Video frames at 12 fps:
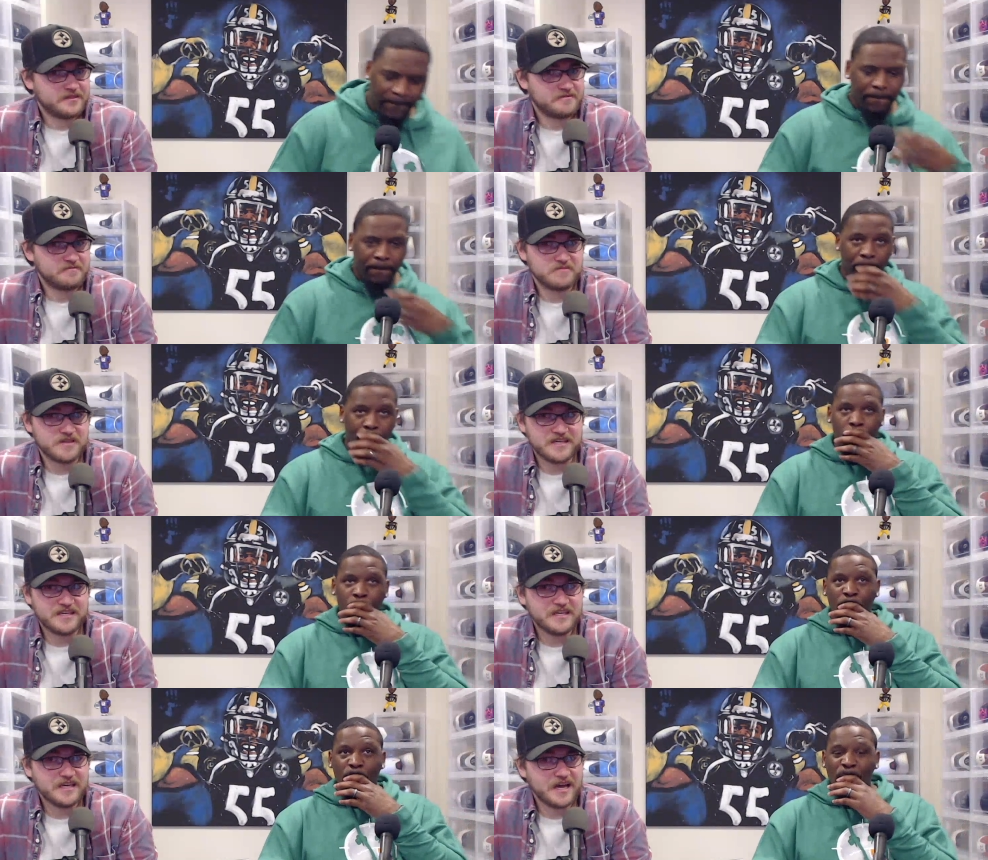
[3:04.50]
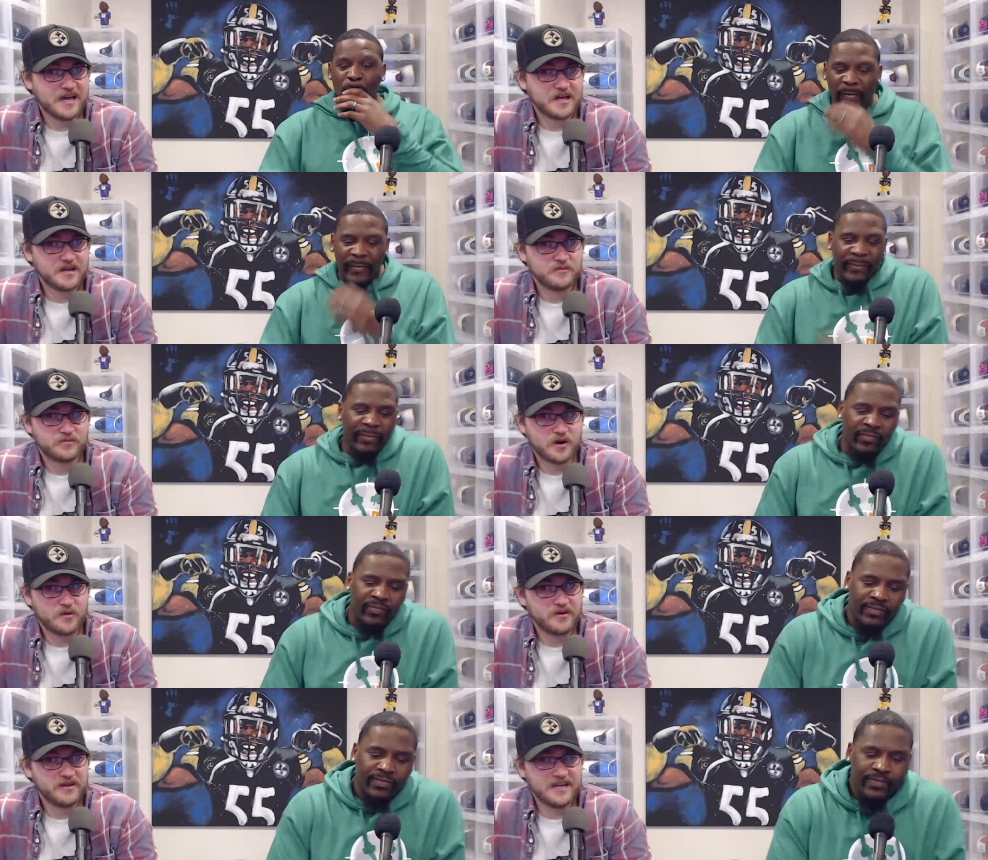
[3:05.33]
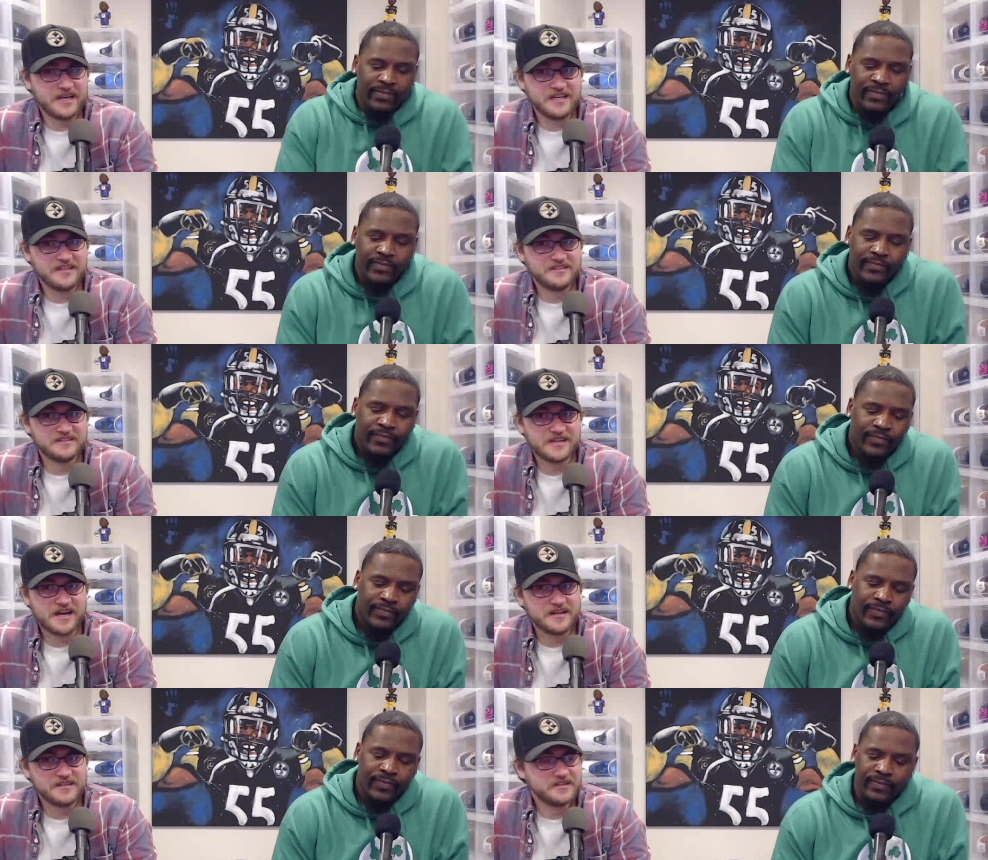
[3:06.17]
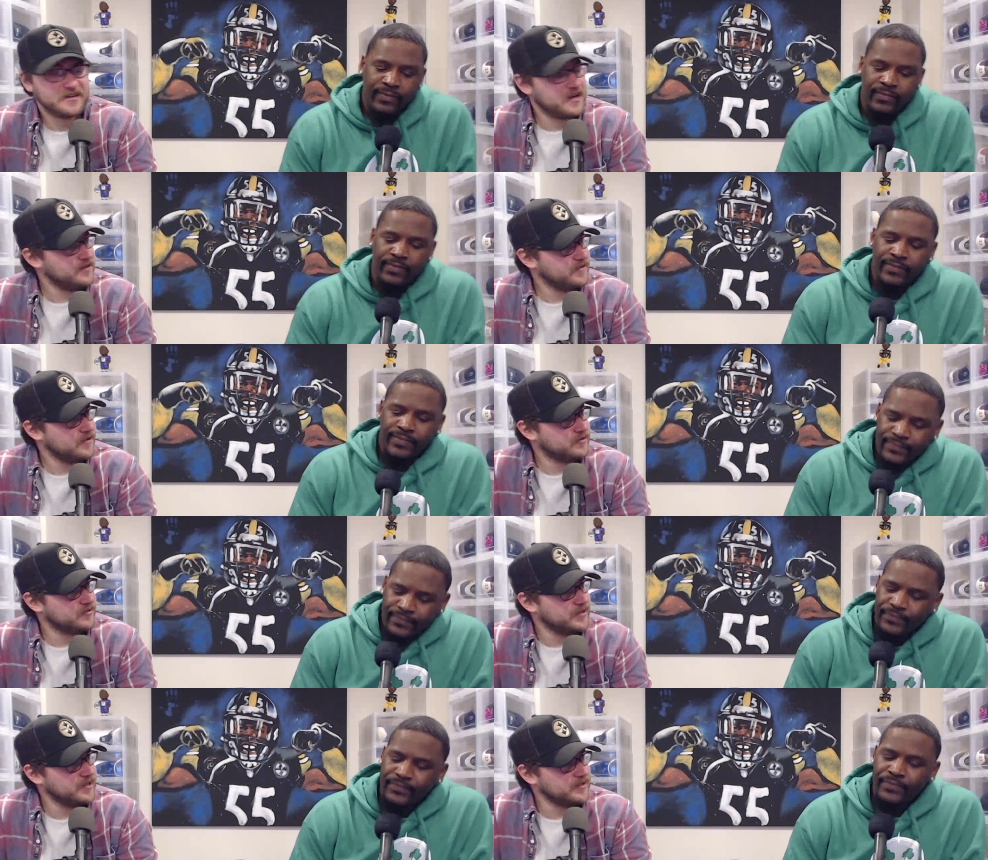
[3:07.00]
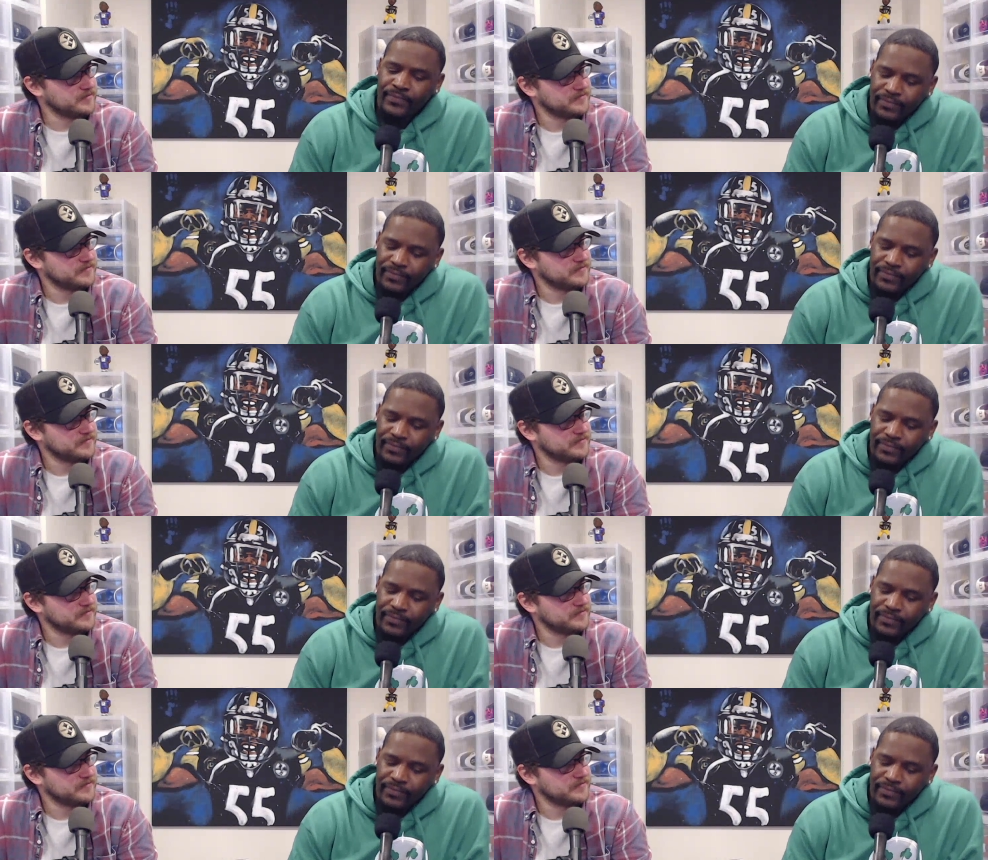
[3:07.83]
Speaker 1: think he had probably an eight, nine year hmm. NFL career.